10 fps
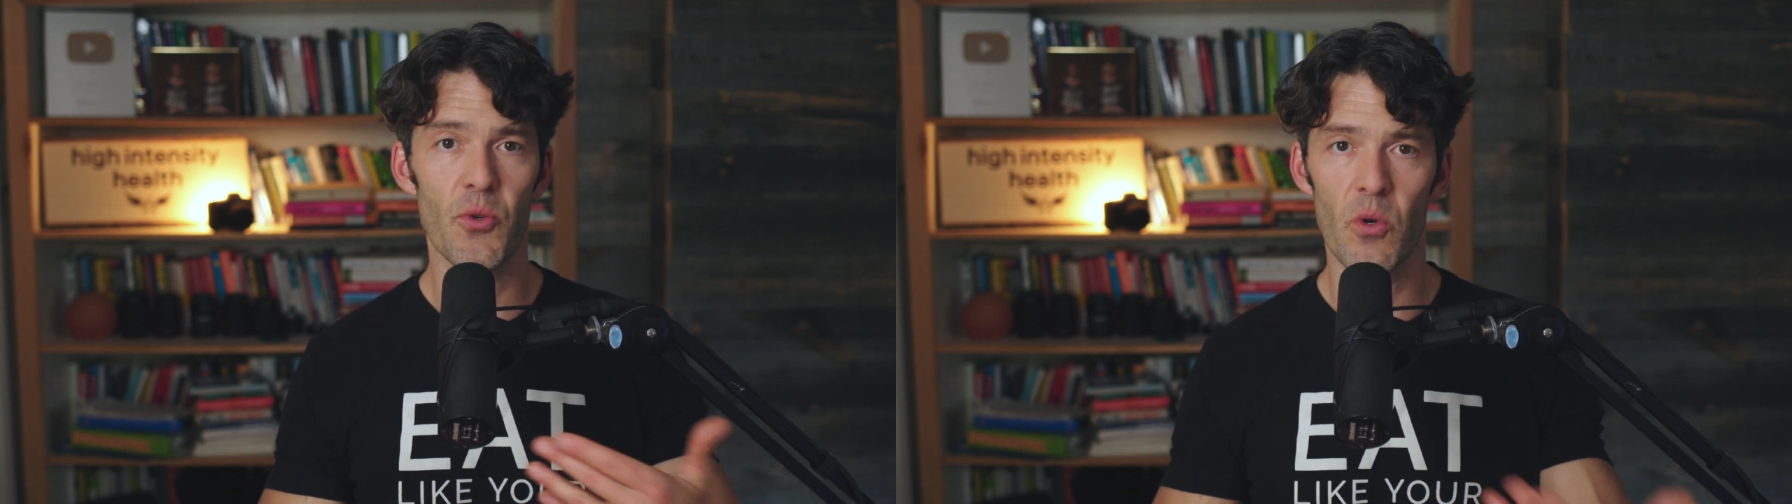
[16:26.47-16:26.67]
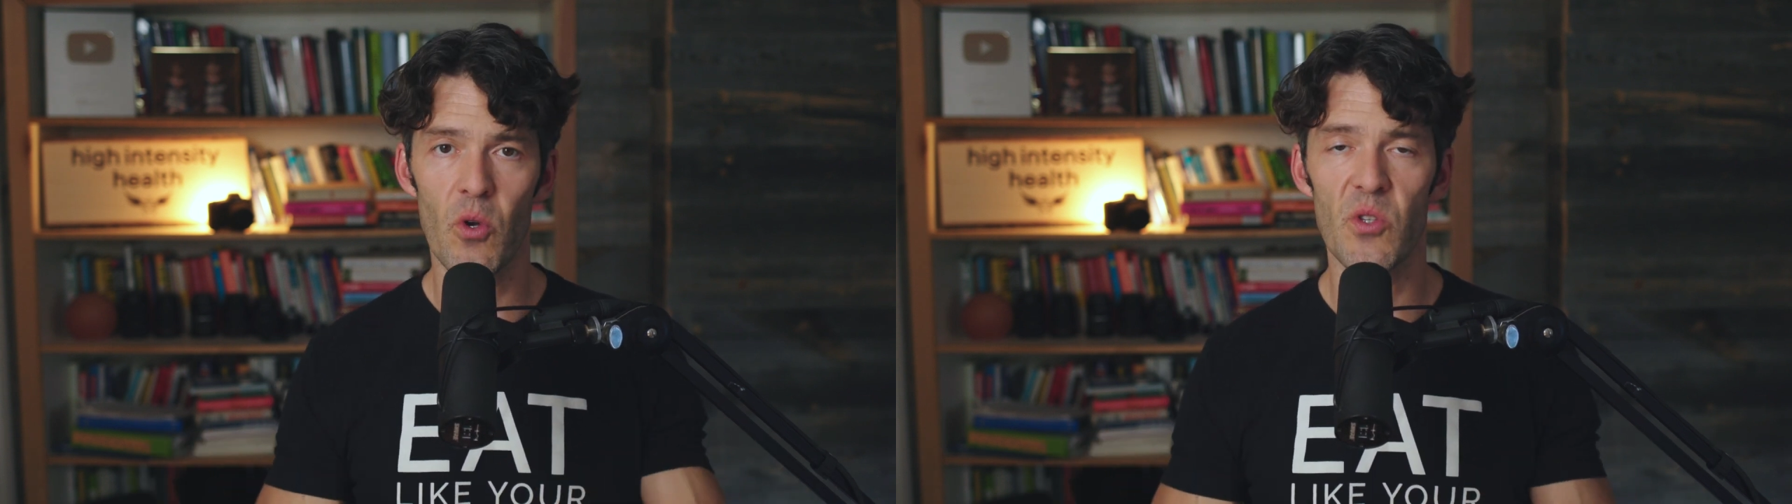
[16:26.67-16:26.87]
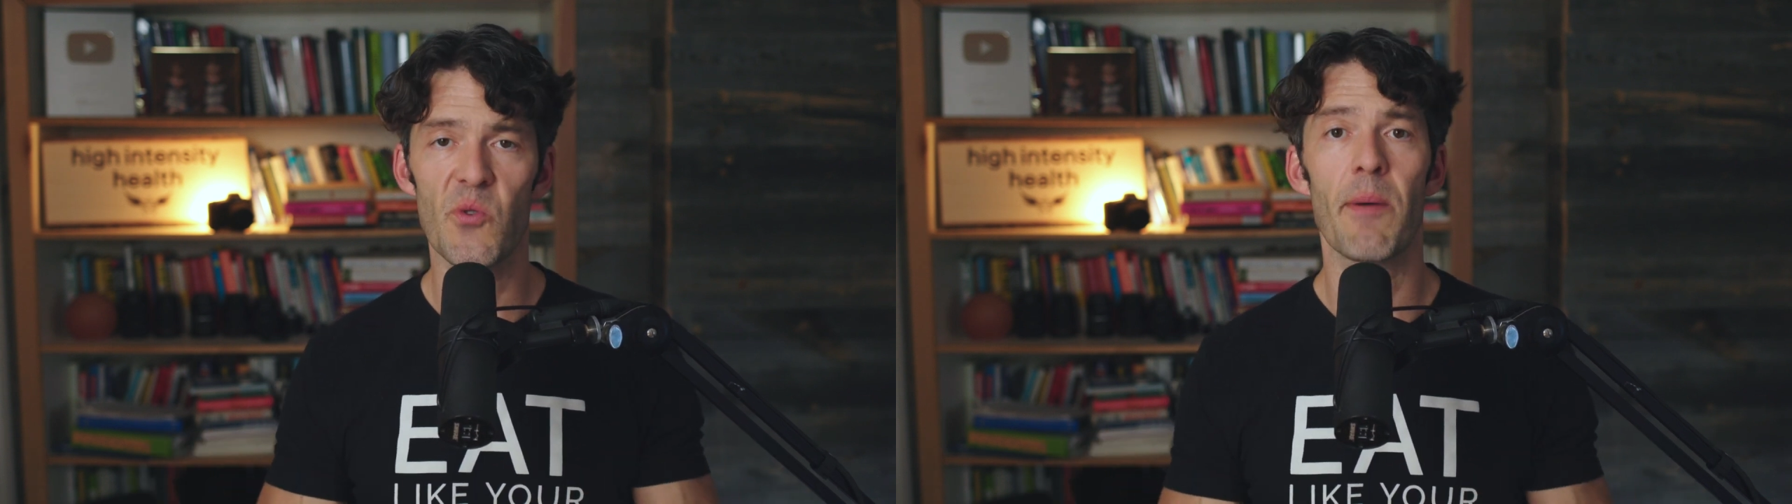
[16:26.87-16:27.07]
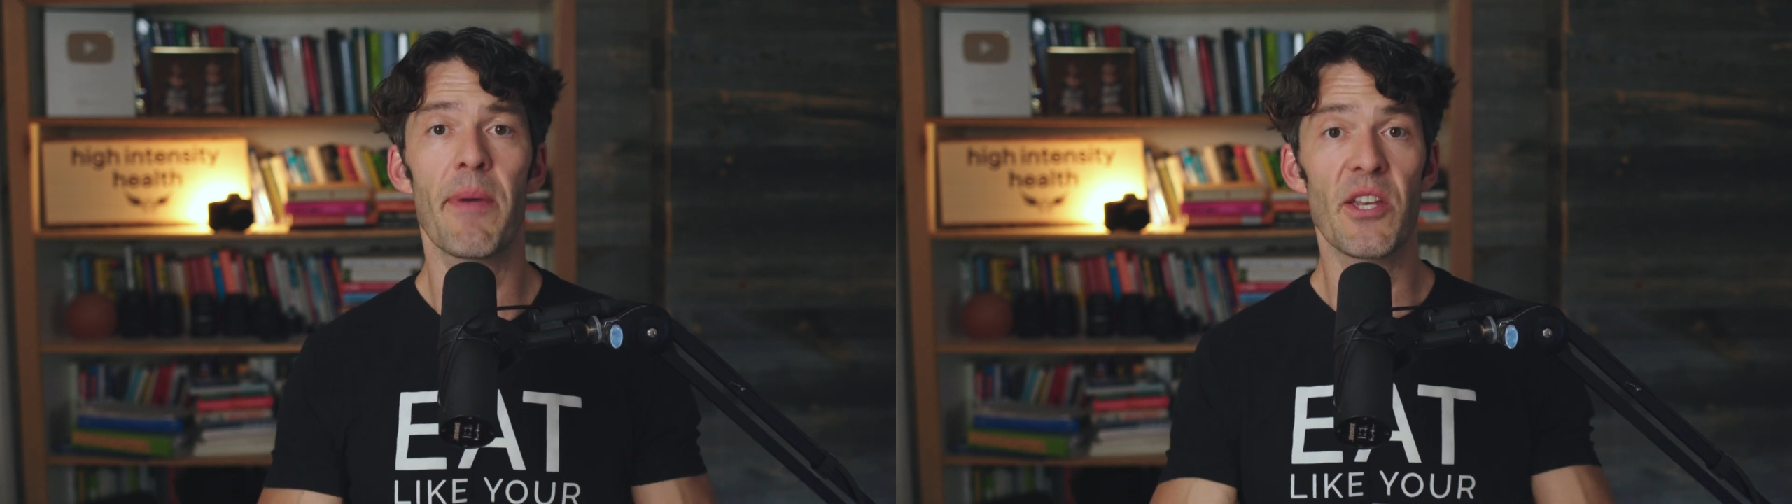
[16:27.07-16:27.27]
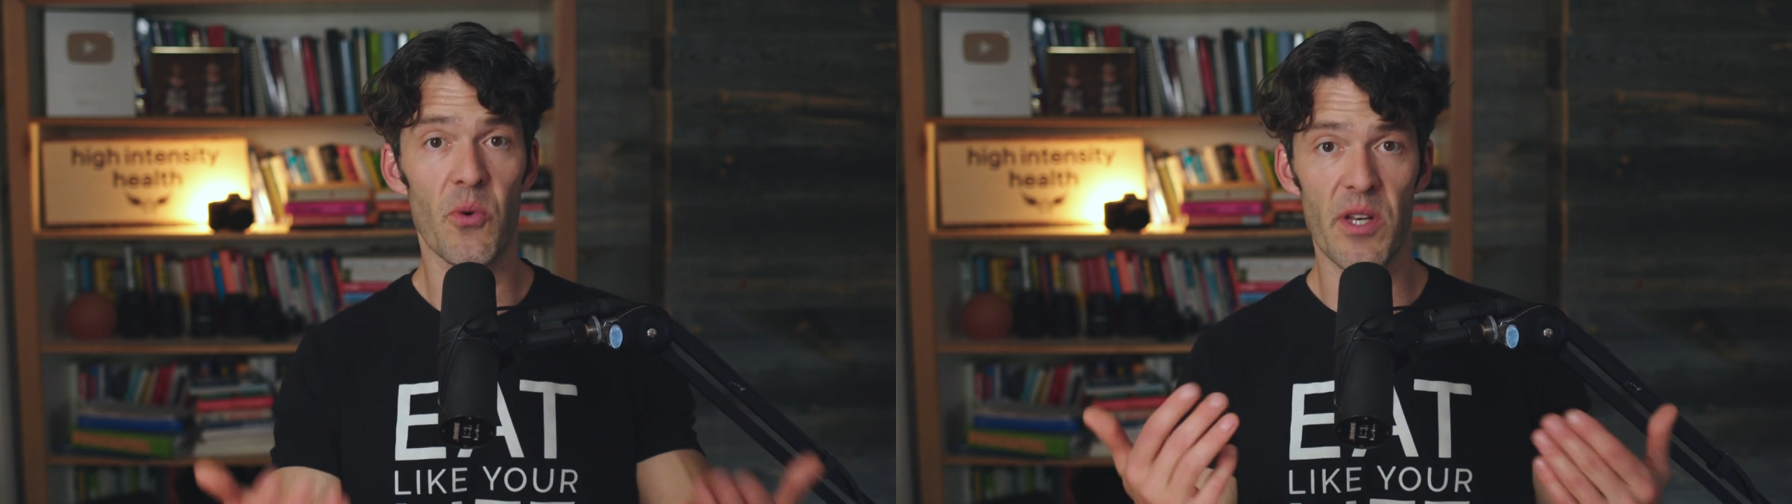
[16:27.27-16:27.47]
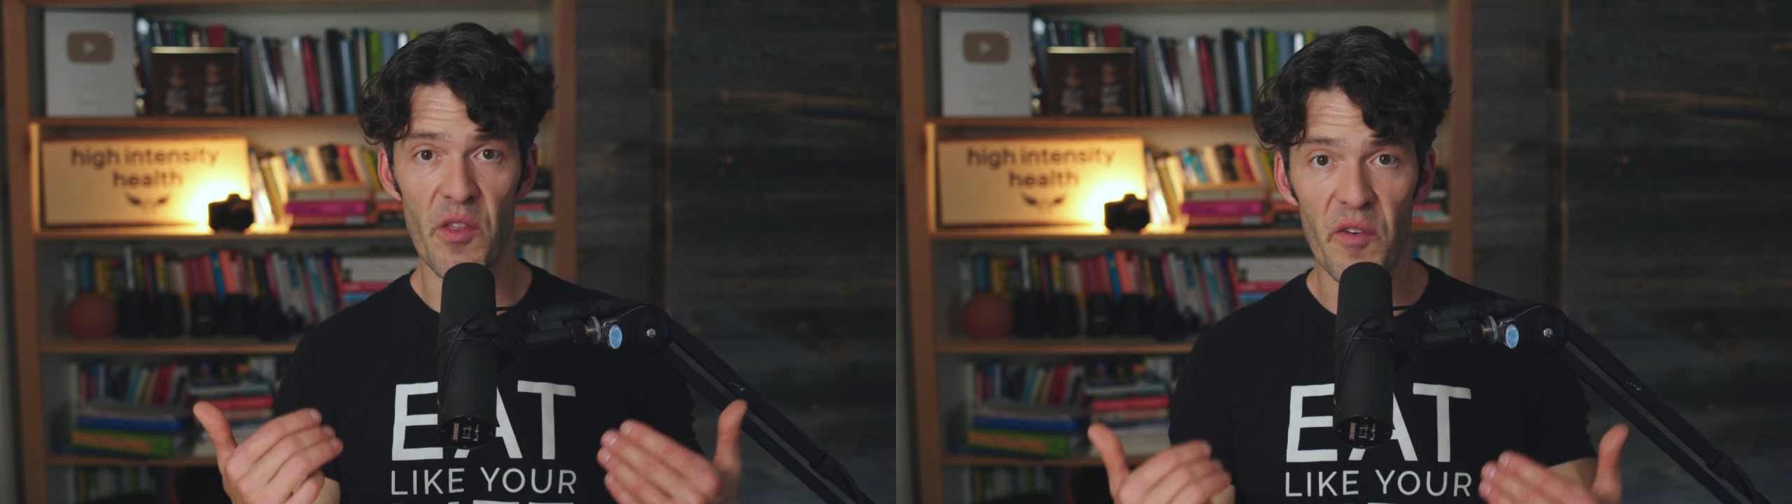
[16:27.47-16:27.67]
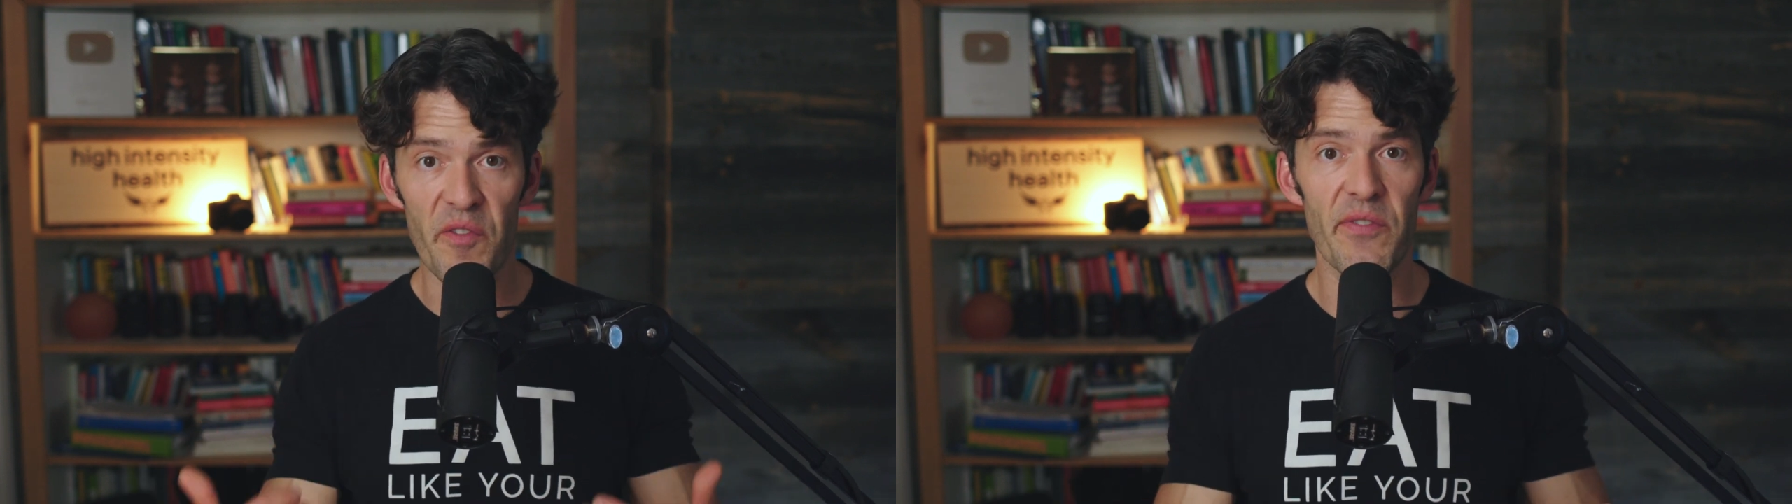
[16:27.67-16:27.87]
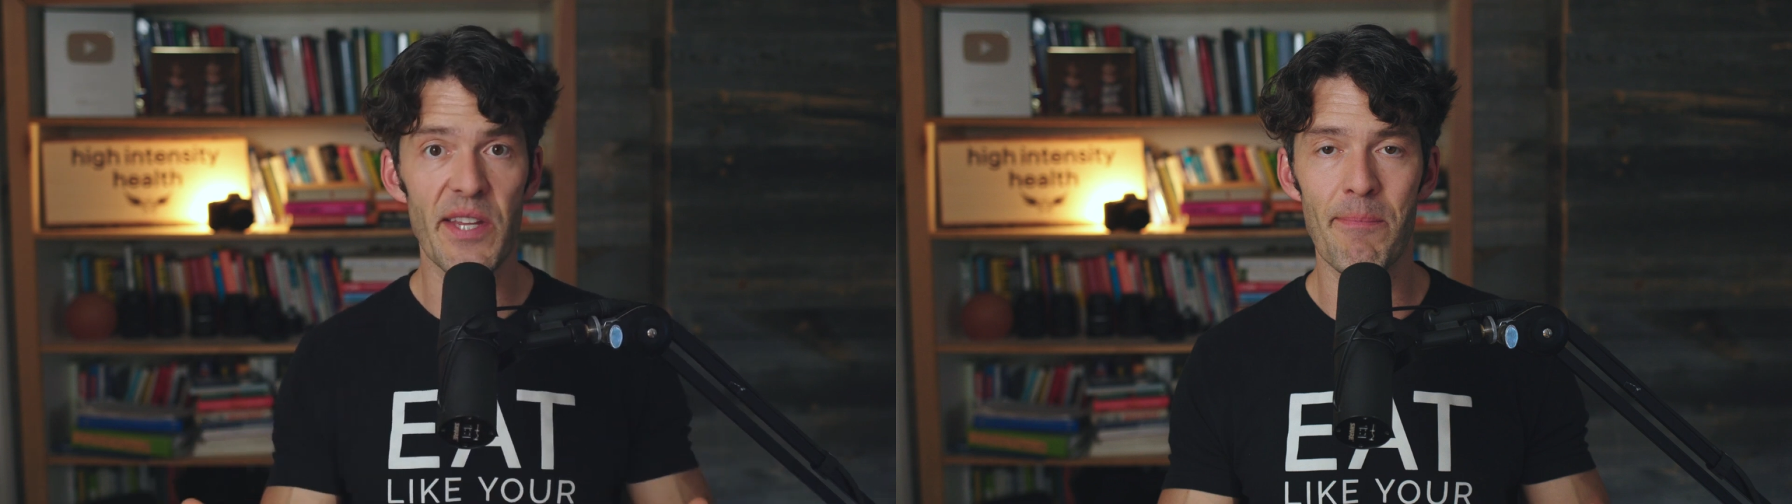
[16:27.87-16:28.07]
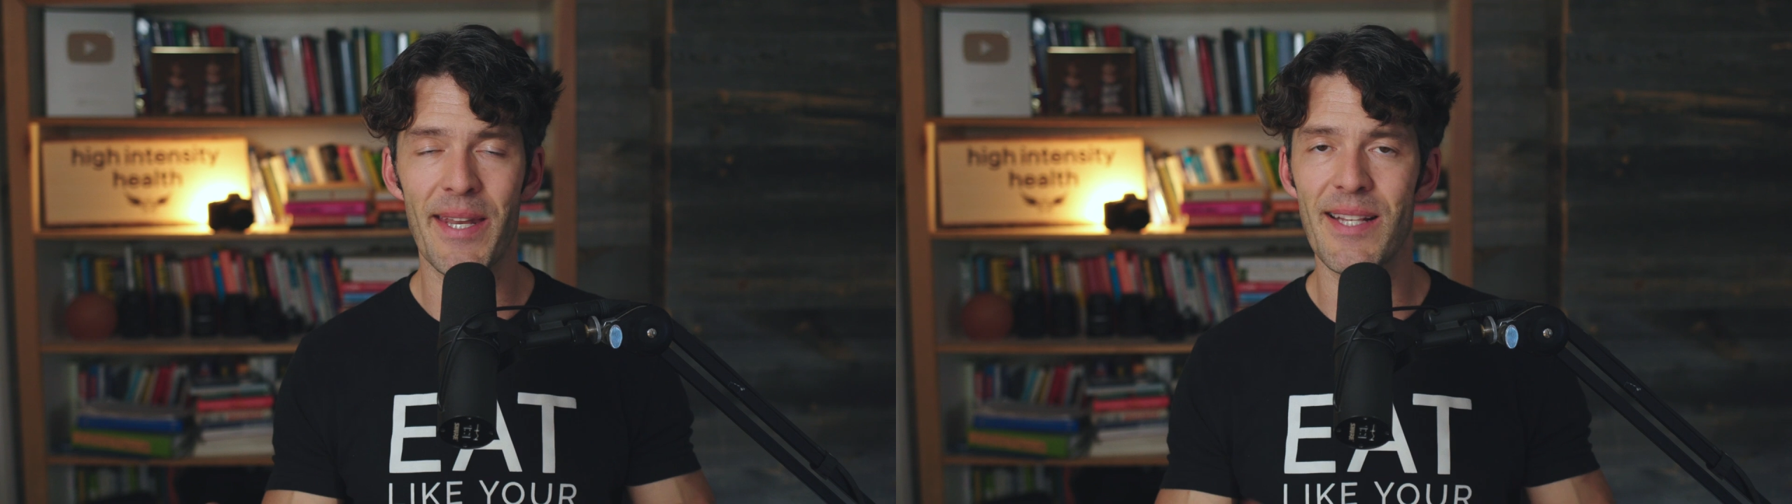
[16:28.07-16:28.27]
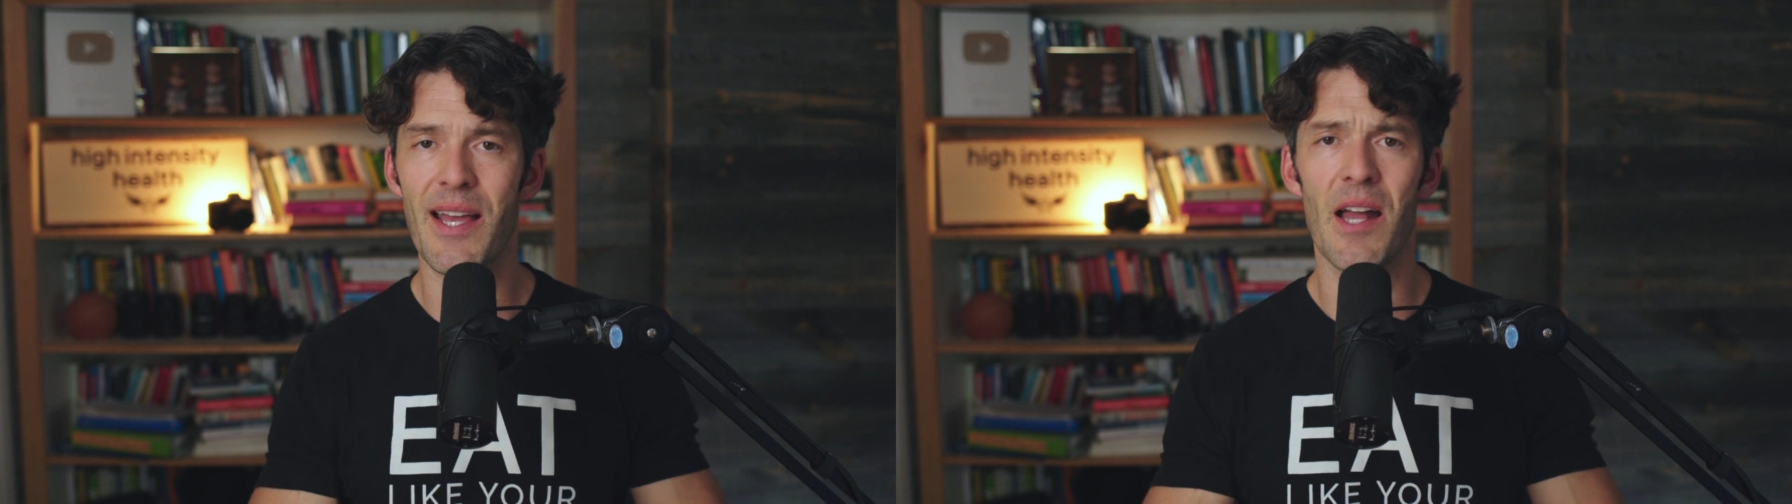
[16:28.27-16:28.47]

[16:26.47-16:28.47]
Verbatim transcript: do a cold swim, and do another 15 minutes,